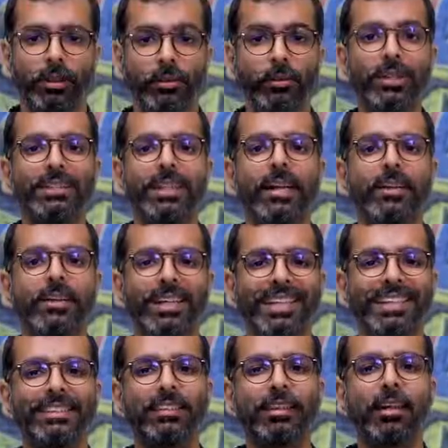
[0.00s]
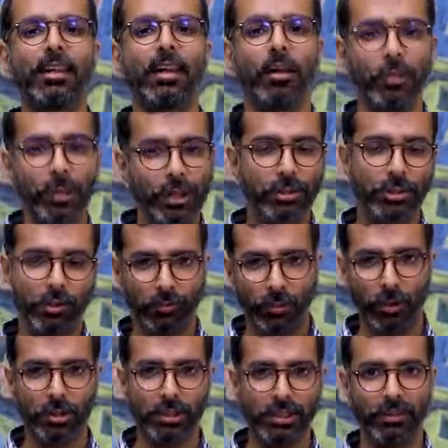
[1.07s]
The new Dzire really is a culmination of
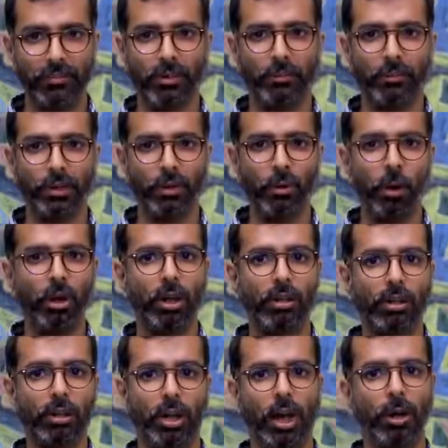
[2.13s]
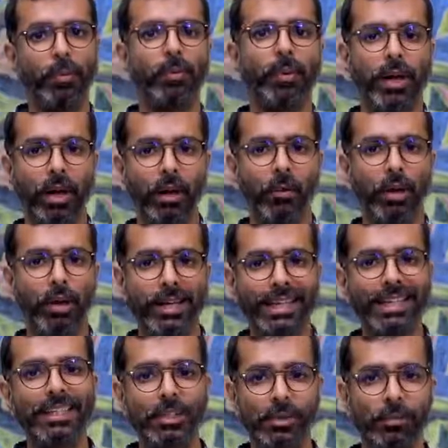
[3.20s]
all this development. Gone are the ghar pe banaya hua,
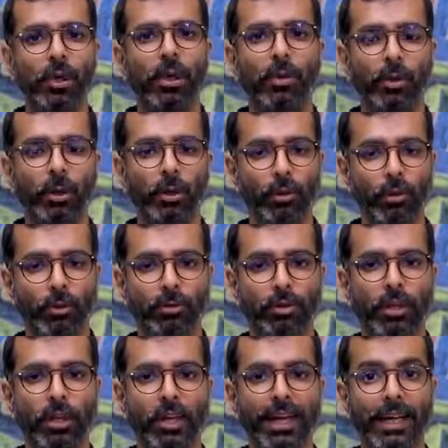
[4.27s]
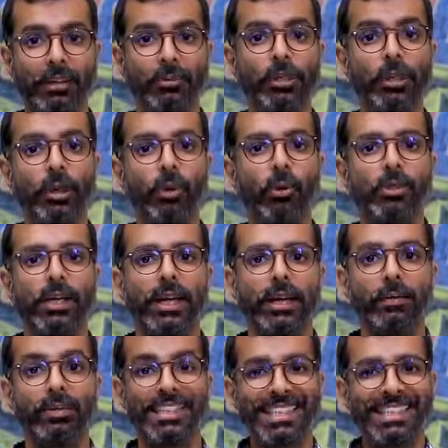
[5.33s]
dicky chipkaya hua looks. It actually looks like
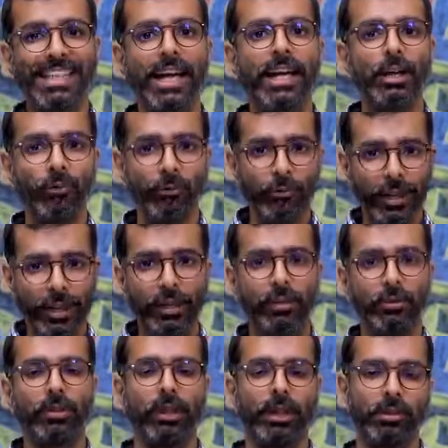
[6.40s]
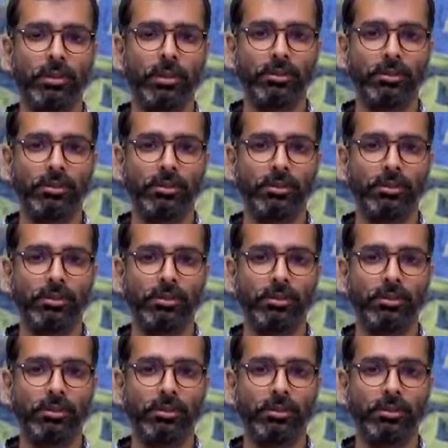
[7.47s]
it was designed to fit into the length